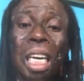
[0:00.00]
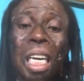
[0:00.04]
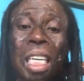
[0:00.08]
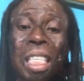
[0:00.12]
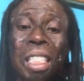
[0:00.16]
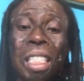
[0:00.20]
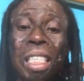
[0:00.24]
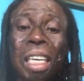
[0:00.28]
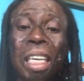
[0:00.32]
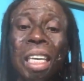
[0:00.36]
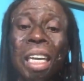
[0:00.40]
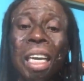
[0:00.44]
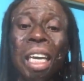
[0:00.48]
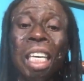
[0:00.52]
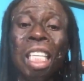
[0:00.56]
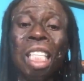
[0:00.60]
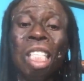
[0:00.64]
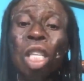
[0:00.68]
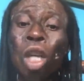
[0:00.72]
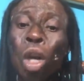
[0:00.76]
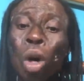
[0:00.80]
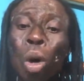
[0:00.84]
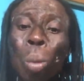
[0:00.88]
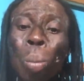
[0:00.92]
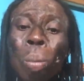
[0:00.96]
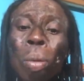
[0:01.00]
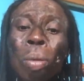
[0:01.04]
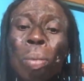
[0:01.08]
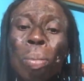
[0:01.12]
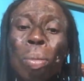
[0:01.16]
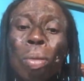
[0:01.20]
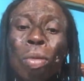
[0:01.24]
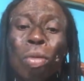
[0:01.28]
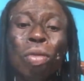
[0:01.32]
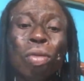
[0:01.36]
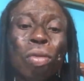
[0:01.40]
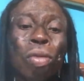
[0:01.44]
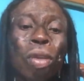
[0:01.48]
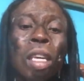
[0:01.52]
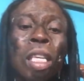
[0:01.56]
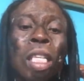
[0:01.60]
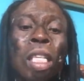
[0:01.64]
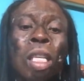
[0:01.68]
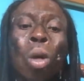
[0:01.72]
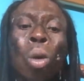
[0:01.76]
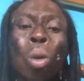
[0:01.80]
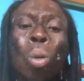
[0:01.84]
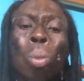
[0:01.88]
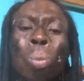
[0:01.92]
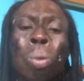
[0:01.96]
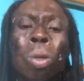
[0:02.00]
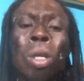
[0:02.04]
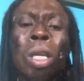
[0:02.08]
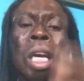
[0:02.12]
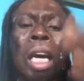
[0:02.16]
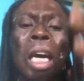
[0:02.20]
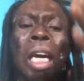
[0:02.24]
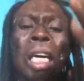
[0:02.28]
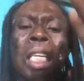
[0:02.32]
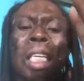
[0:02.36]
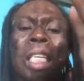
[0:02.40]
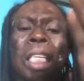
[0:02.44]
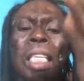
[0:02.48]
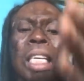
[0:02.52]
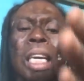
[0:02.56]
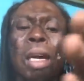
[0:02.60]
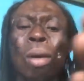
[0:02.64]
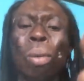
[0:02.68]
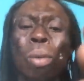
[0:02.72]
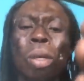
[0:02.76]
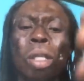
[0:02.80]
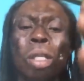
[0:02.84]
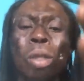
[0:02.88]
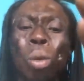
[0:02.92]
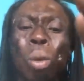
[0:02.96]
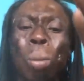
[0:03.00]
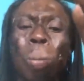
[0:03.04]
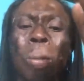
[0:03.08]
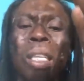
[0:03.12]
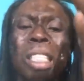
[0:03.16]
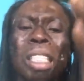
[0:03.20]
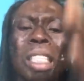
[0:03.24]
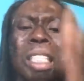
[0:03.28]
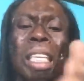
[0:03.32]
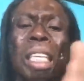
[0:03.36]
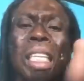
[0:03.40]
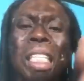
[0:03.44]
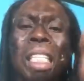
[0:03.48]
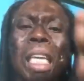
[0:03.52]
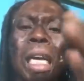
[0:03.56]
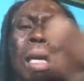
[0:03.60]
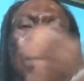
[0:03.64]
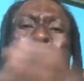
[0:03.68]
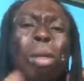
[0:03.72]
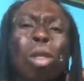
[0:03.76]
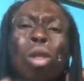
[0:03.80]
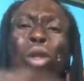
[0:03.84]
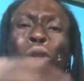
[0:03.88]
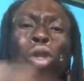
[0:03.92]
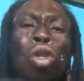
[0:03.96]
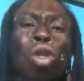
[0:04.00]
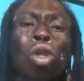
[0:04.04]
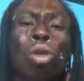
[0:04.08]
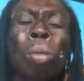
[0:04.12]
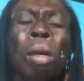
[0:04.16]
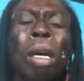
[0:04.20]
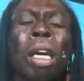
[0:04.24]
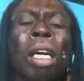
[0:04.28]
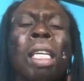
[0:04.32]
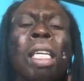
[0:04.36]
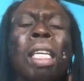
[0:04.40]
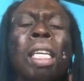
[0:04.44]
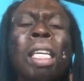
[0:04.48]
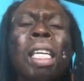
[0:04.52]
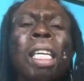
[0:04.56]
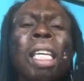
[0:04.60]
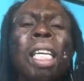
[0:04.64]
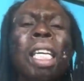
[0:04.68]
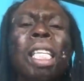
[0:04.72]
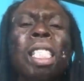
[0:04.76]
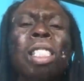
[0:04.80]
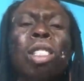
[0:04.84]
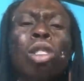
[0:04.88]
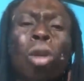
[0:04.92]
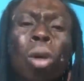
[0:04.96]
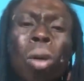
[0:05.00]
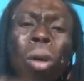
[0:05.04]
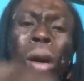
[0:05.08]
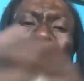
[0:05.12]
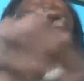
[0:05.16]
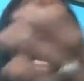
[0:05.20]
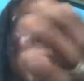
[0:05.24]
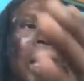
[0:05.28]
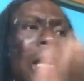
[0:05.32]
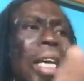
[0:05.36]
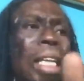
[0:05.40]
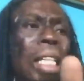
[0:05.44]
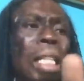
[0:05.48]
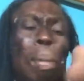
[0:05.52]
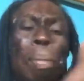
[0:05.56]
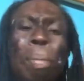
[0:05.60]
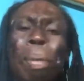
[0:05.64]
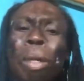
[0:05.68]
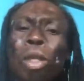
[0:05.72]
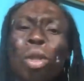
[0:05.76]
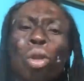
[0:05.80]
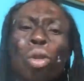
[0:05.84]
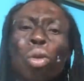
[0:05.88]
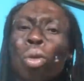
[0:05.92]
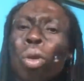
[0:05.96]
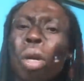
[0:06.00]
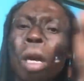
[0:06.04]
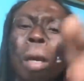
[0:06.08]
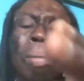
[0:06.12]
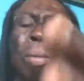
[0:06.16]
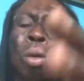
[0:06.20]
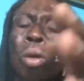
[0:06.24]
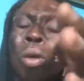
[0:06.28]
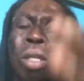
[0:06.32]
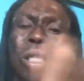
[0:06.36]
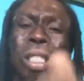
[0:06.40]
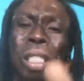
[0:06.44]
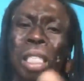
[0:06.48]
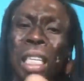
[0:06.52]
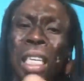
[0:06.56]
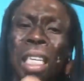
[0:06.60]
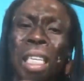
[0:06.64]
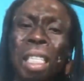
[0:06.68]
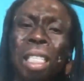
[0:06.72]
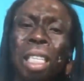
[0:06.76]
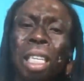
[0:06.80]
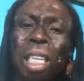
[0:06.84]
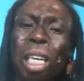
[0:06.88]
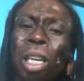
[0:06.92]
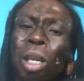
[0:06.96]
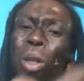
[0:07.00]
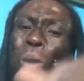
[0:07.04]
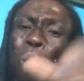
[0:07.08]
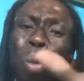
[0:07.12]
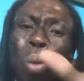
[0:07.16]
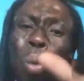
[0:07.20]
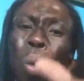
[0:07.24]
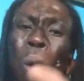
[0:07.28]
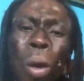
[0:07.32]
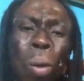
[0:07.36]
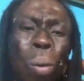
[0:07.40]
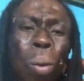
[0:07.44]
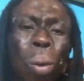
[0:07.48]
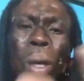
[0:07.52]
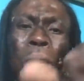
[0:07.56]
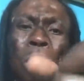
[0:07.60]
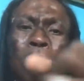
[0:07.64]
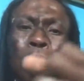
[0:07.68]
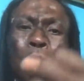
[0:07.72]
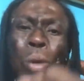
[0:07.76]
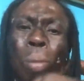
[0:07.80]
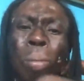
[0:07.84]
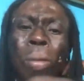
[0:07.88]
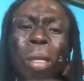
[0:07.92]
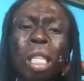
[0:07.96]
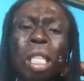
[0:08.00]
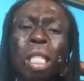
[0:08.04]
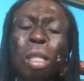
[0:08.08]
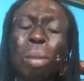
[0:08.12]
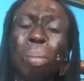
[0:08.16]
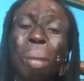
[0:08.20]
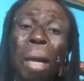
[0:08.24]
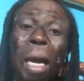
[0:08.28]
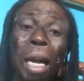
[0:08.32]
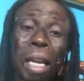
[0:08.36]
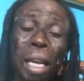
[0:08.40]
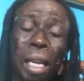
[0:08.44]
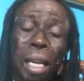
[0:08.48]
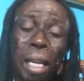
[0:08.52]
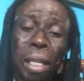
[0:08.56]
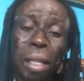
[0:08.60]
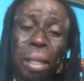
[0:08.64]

say and you'll be a year was over stage ever turn you man. Don't allow the person to come on the stage to go and collect somebody's mic.